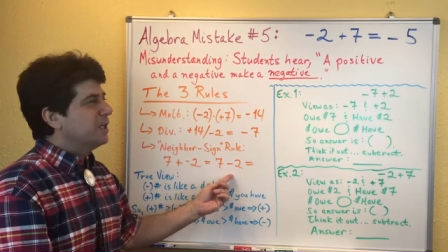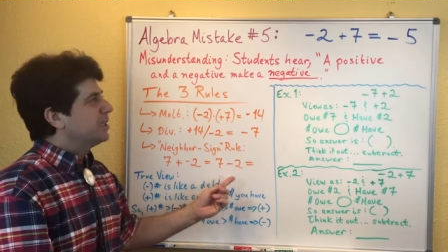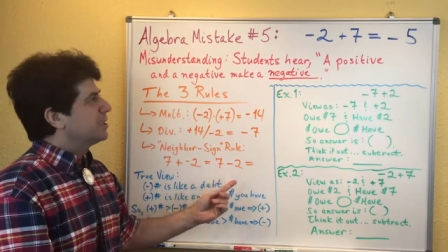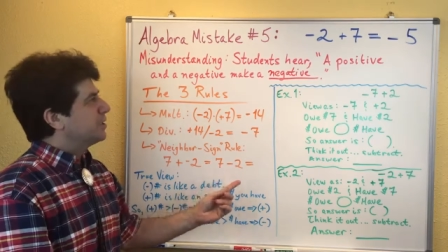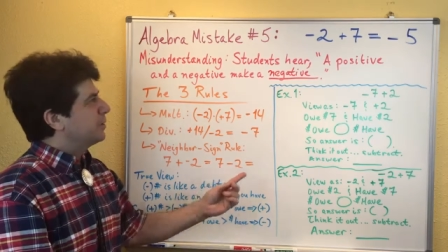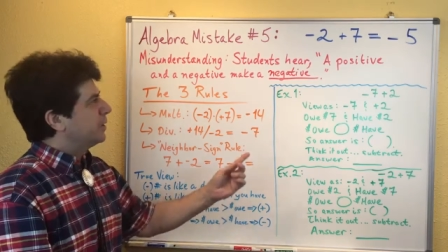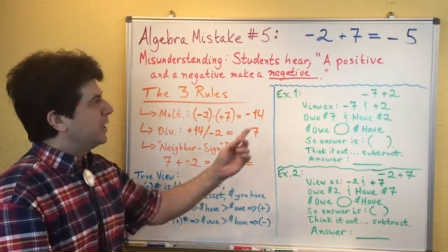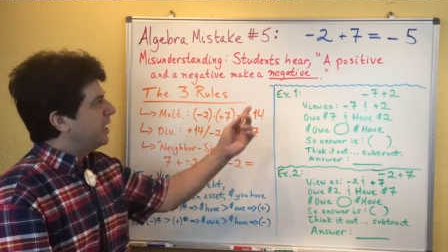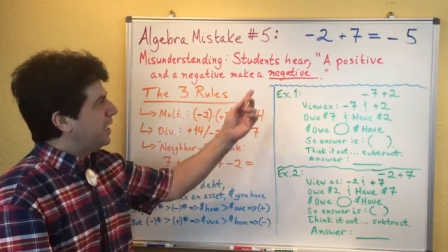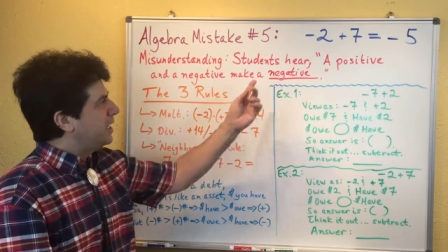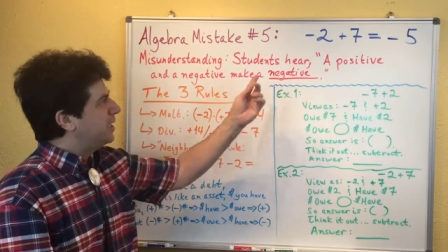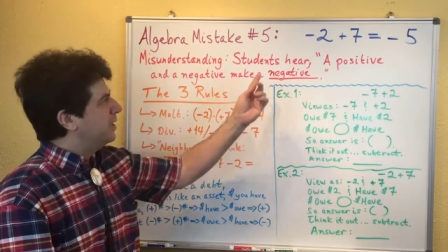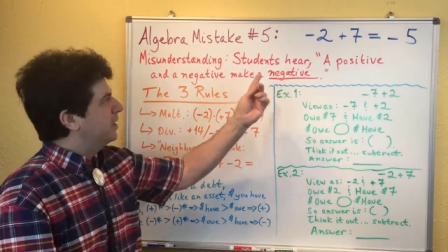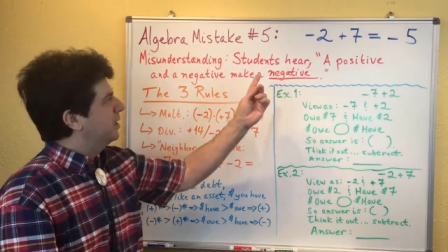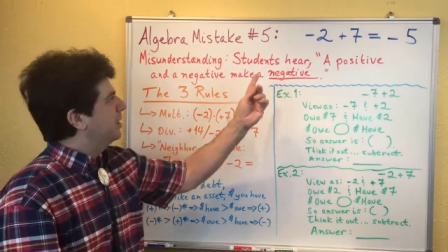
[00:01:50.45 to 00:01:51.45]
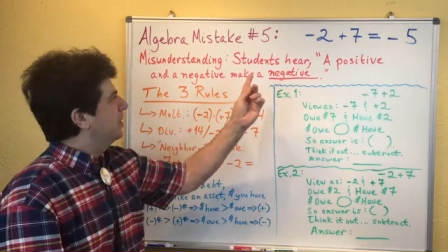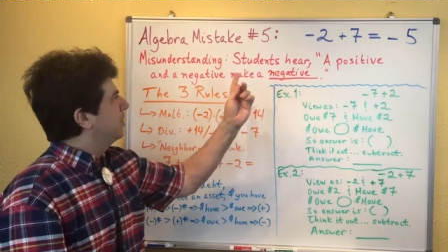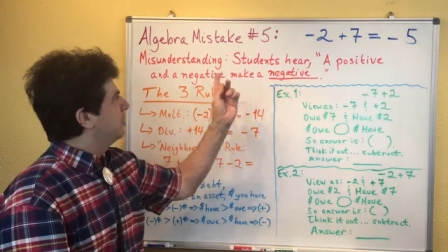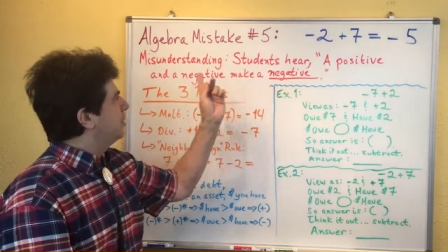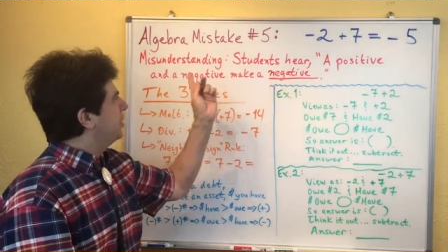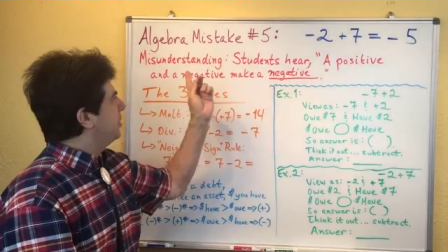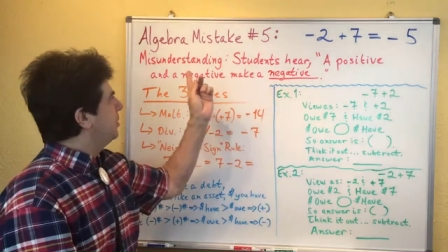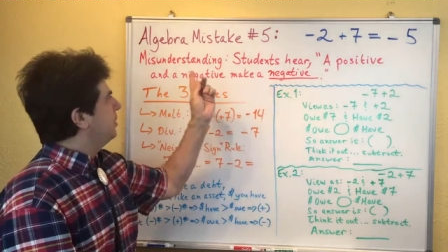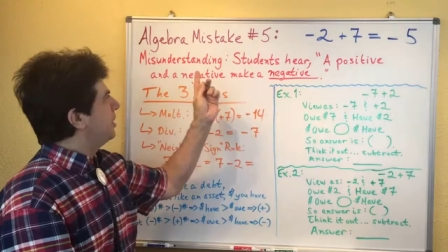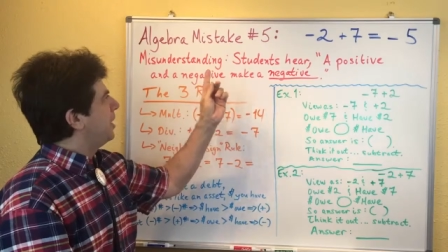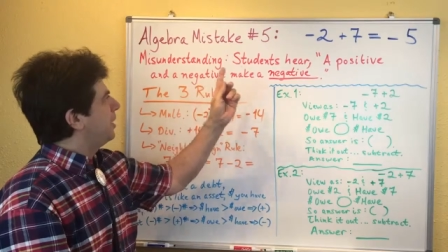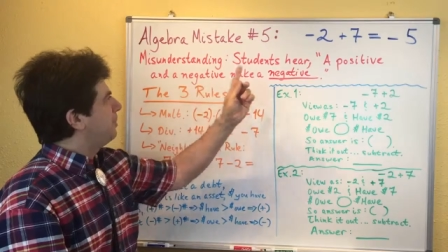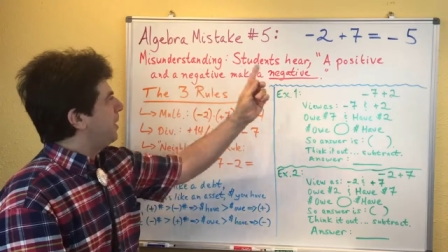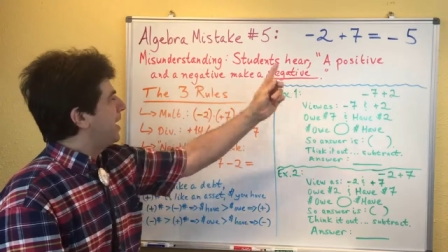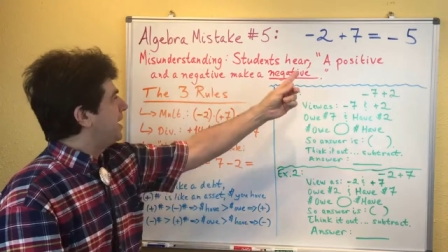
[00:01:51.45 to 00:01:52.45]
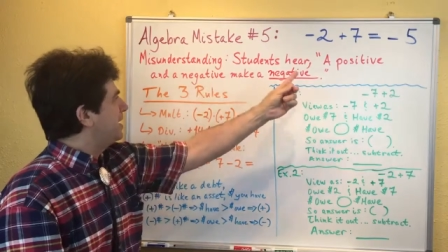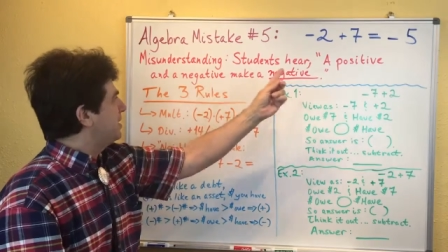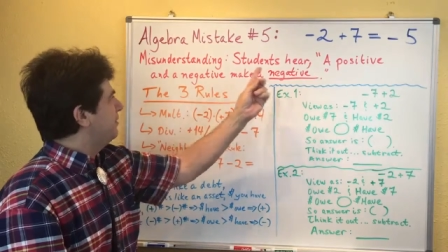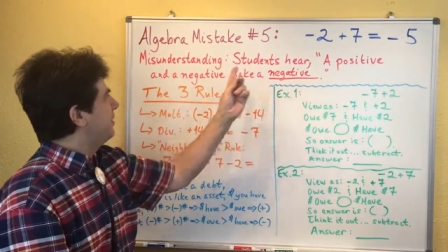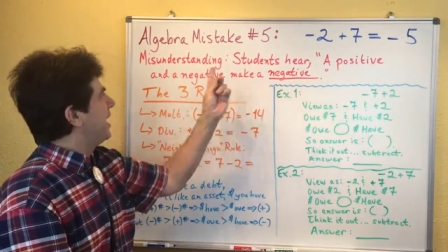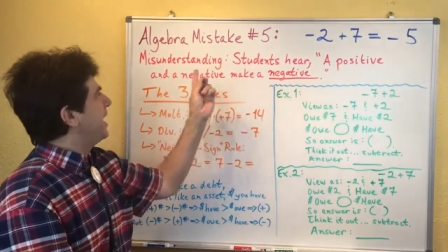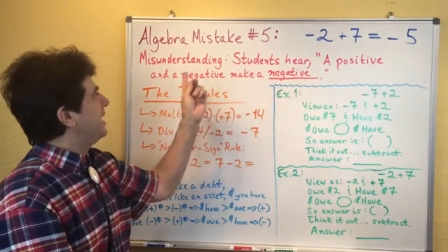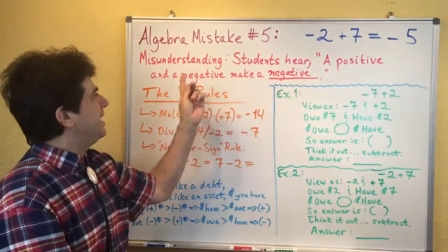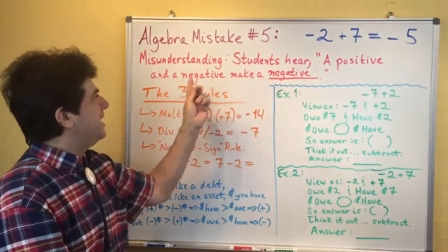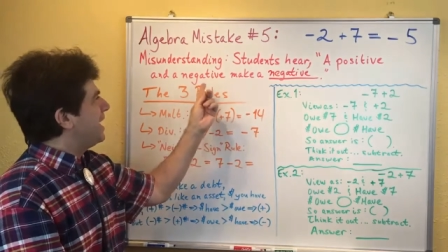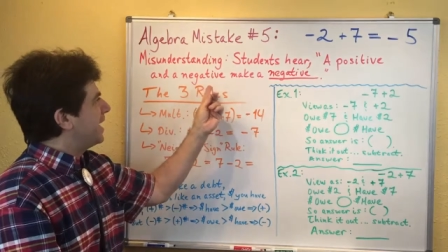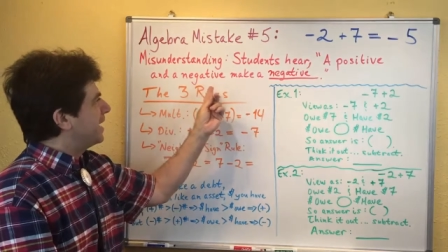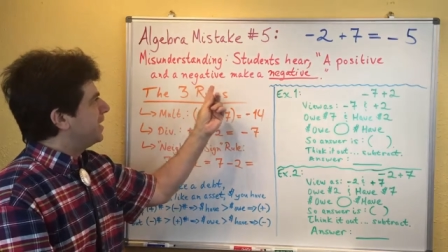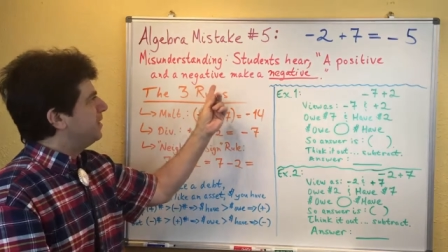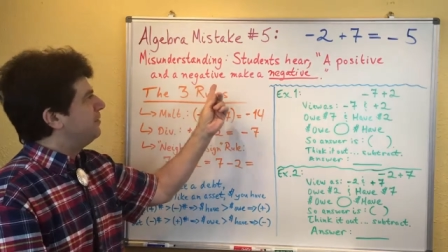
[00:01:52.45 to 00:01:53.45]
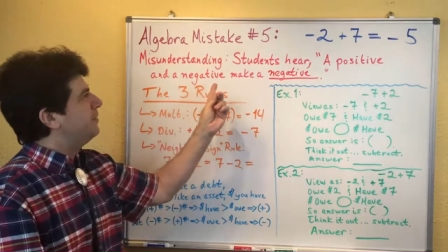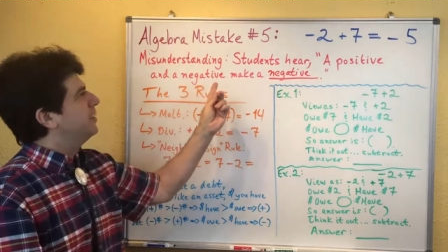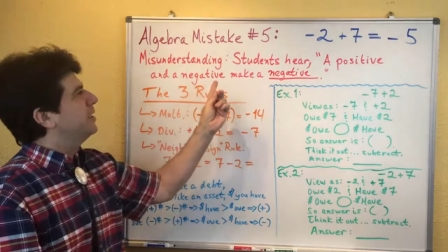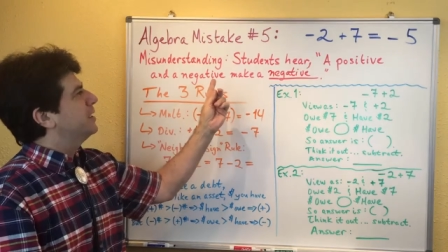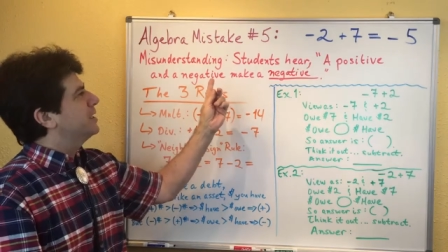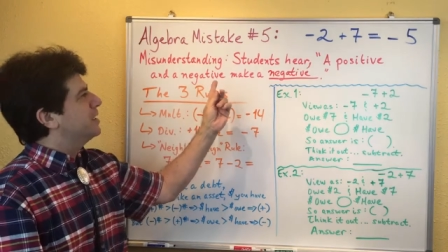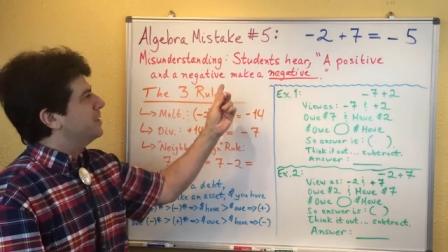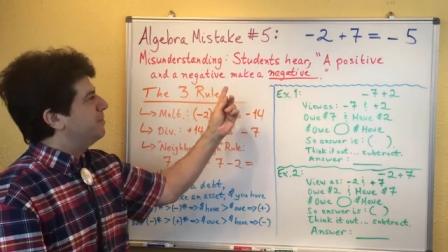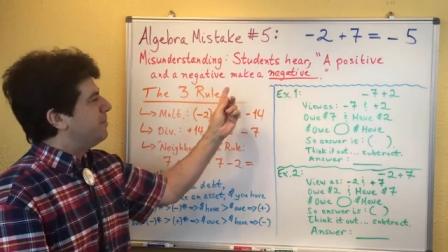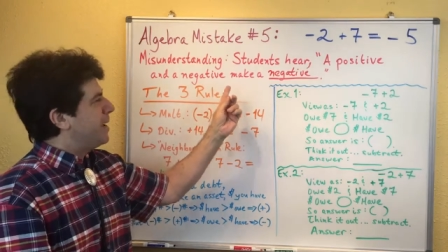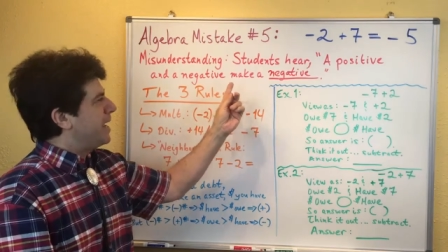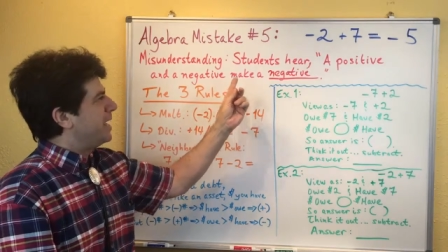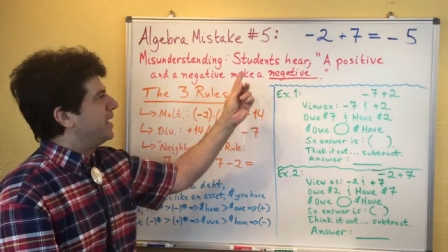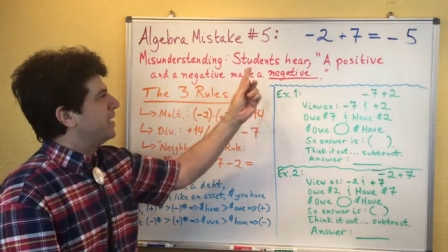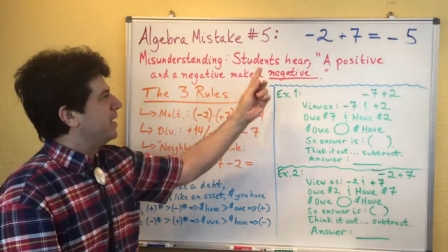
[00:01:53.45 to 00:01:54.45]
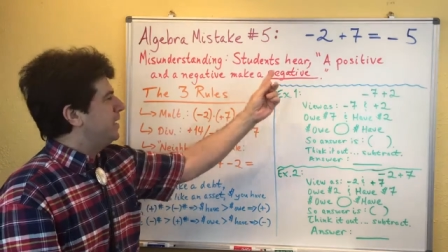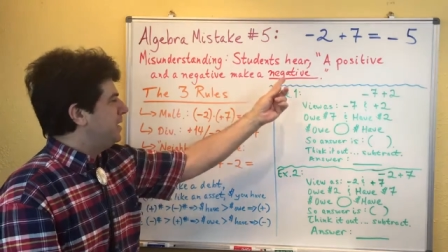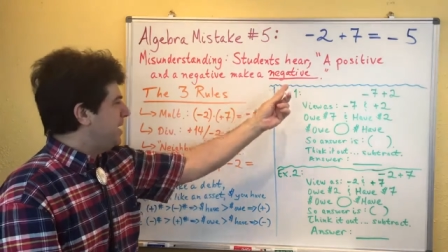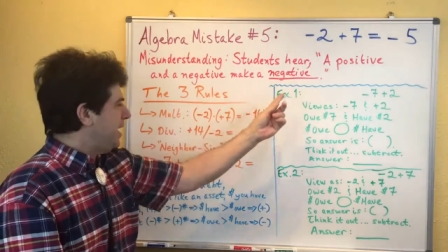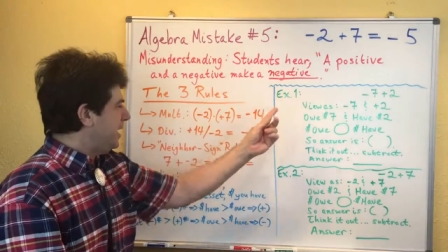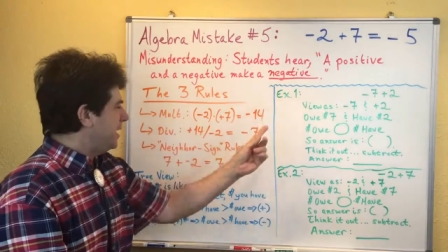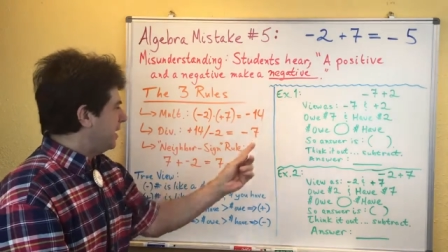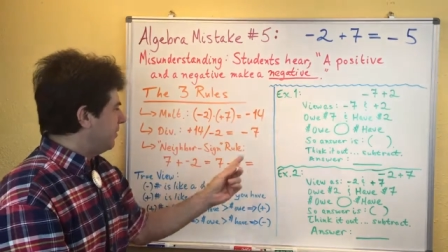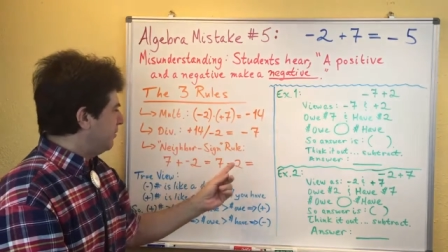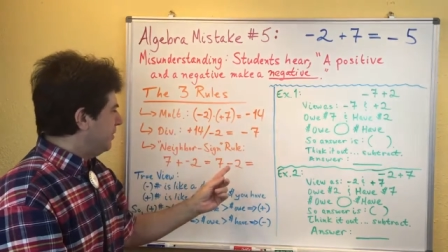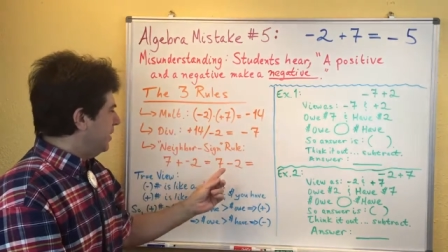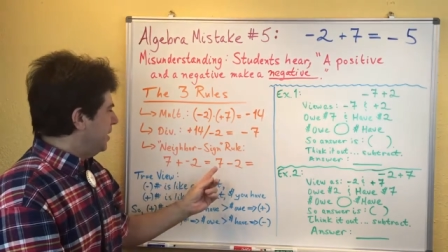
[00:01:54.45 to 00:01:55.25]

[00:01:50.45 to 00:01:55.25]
So again, a positive and a negative make a negative.